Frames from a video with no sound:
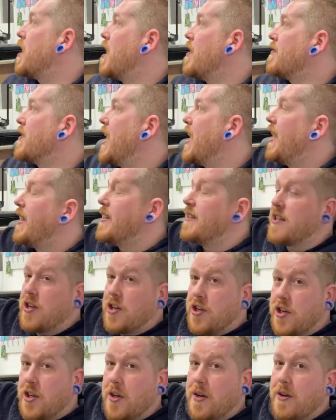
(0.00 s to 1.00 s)
half K is a
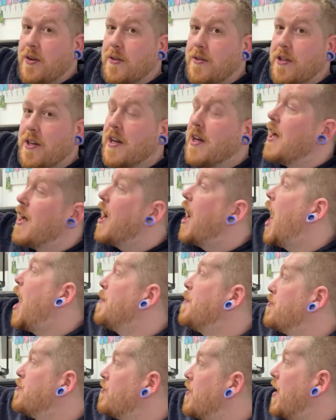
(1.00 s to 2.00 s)
nude,
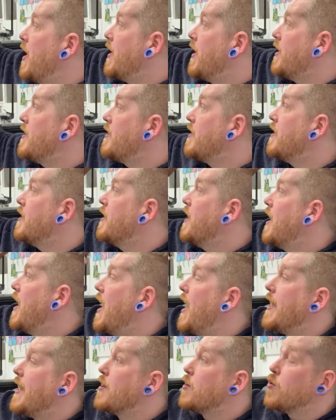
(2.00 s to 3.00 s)
a bright,
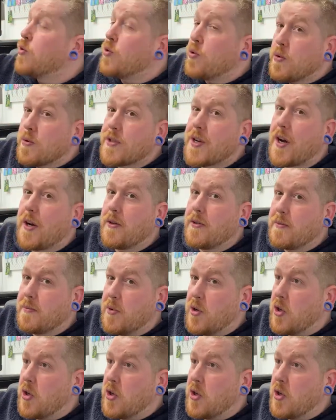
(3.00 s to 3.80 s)
a cool toned